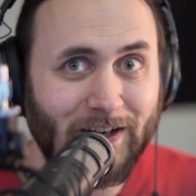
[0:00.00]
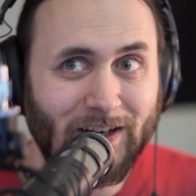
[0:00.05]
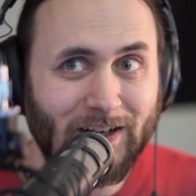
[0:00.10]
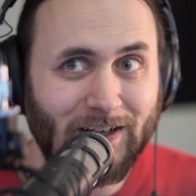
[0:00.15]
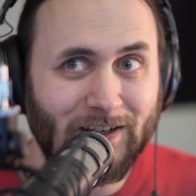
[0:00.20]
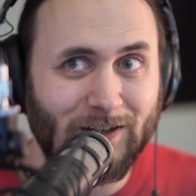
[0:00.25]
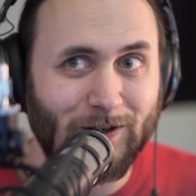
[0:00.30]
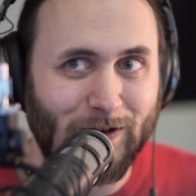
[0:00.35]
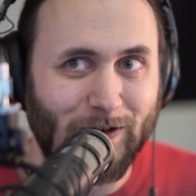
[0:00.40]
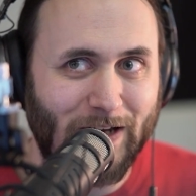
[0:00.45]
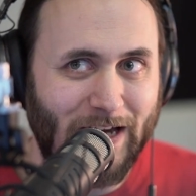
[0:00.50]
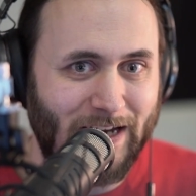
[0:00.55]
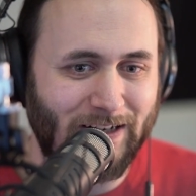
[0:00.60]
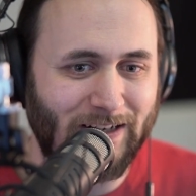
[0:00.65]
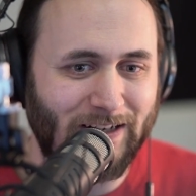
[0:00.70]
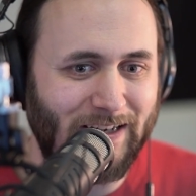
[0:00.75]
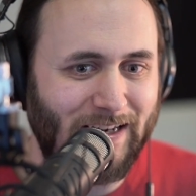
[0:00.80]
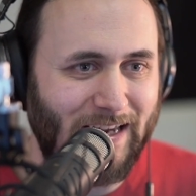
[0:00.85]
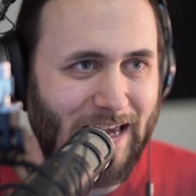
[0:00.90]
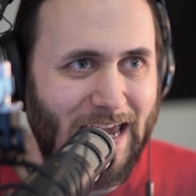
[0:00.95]
you
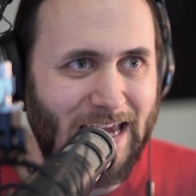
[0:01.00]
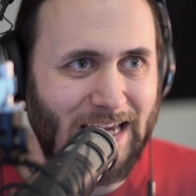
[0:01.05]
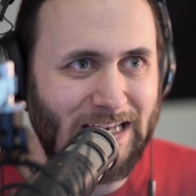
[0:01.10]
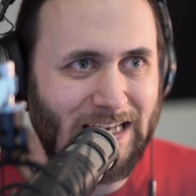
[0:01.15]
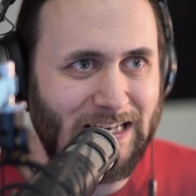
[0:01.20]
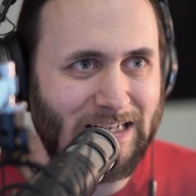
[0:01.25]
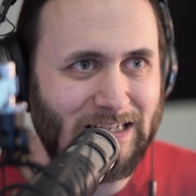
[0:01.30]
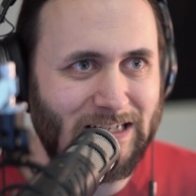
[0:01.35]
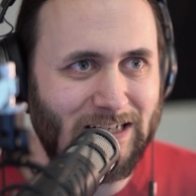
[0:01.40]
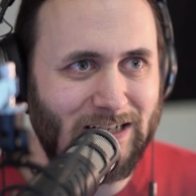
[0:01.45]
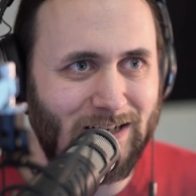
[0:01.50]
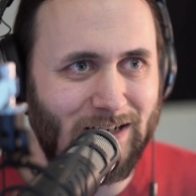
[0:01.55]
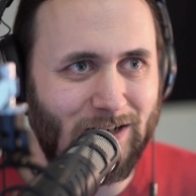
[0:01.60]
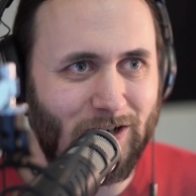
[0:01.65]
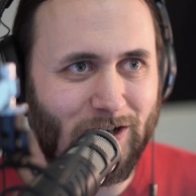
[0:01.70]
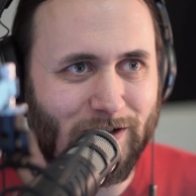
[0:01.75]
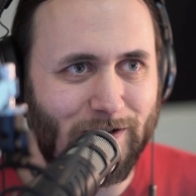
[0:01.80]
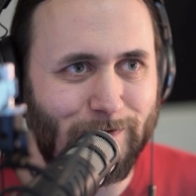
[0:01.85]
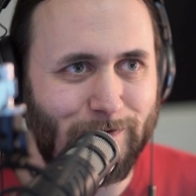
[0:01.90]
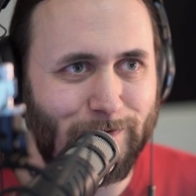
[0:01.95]
can gain a
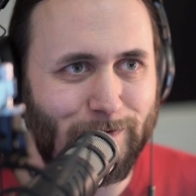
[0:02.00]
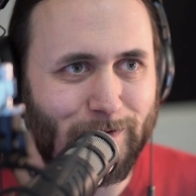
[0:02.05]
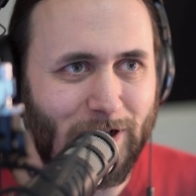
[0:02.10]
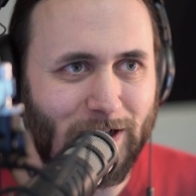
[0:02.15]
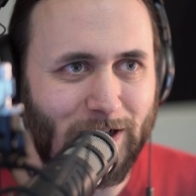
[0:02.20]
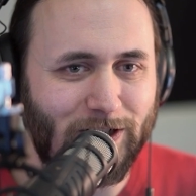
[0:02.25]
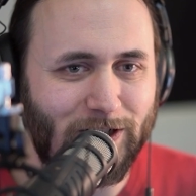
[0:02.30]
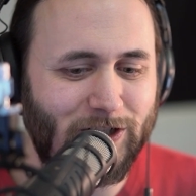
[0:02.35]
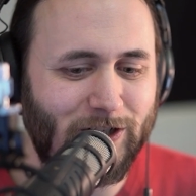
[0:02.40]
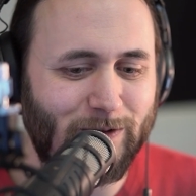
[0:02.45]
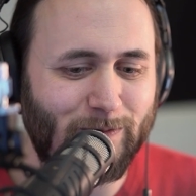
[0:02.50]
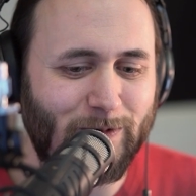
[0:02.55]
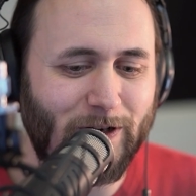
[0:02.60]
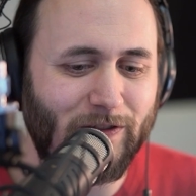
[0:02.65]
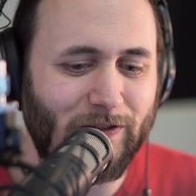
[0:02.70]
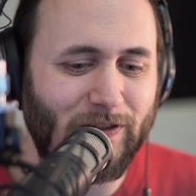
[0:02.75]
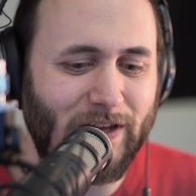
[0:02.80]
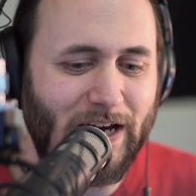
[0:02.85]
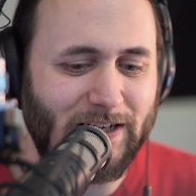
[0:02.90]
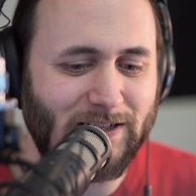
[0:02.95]
lot of knowledge
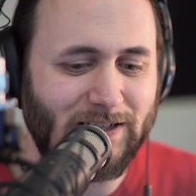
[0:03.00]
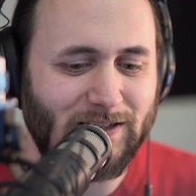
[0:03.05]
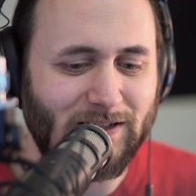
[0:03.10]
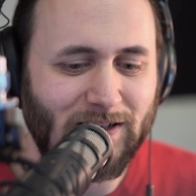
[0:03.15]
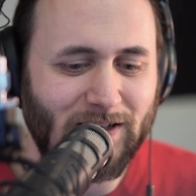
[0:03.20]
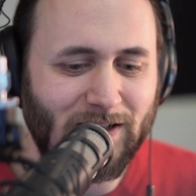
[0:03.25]
about that.